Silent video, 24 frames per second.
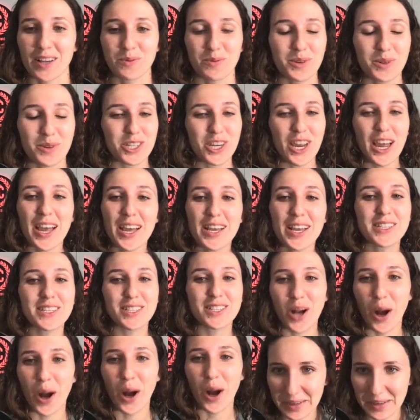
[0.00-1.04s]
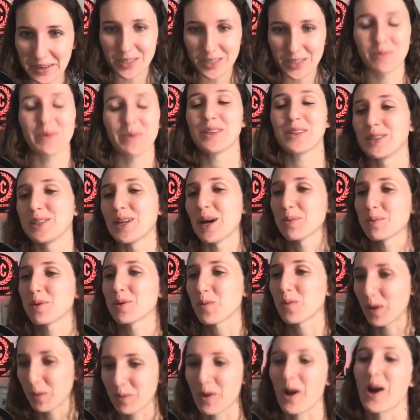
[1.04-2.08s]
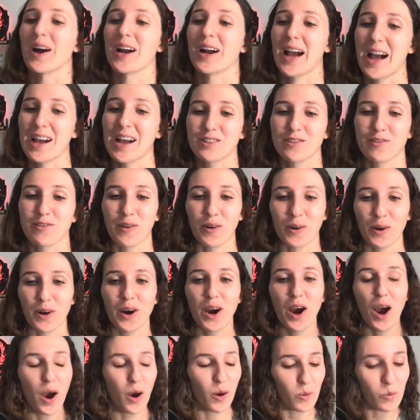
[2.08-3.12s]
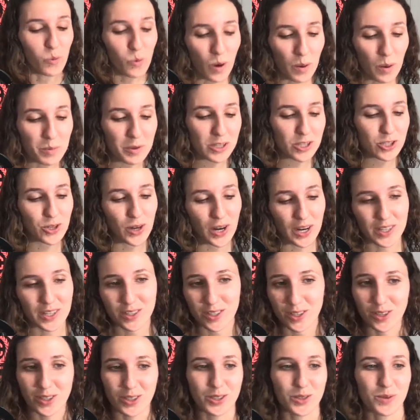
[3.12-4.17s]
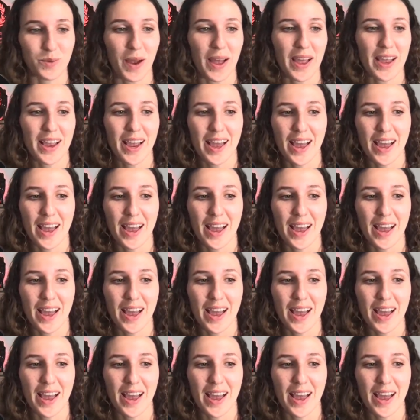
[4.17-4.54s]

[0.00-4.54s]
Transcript: which is going to be the number one podcast for women trying to lose weight.